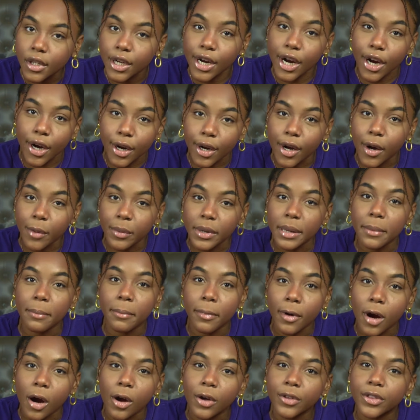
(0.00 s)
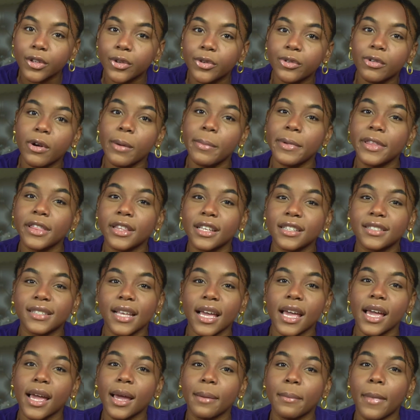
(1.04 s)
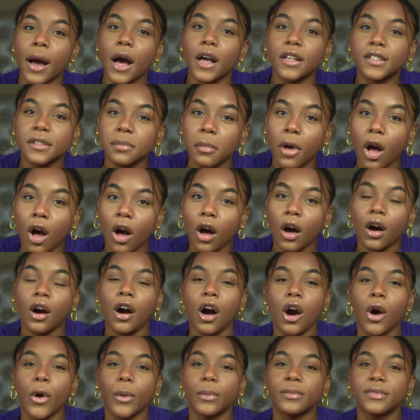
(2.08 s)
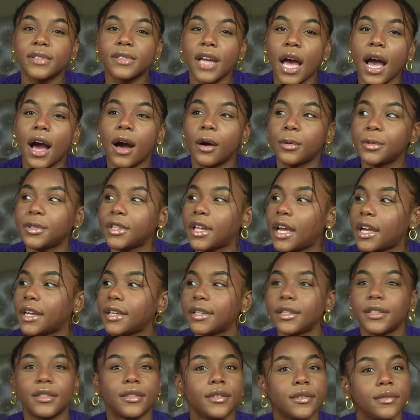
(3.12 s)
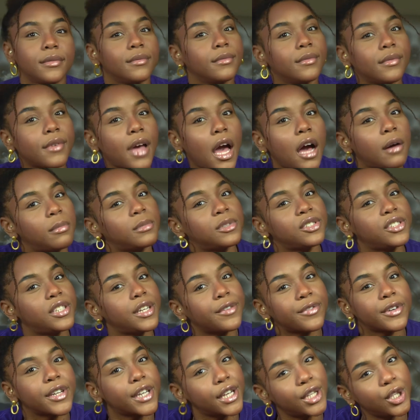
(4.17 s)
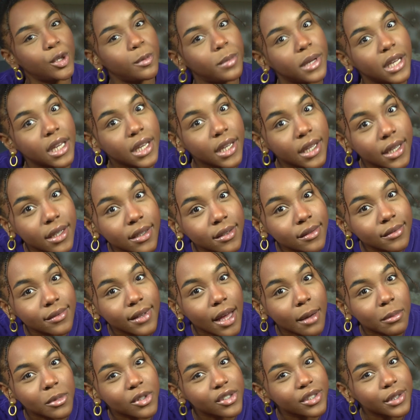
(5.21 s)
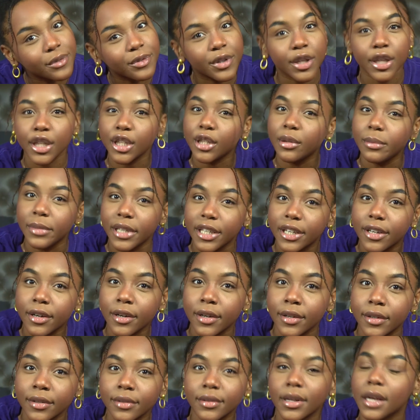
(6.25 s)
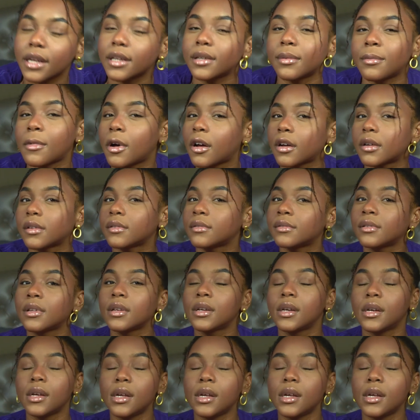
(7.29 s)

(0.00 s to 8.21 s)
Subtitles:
girl, we both grew up in the same small hometown. Like how much different can you be? How much different can you be, girl? Like come on.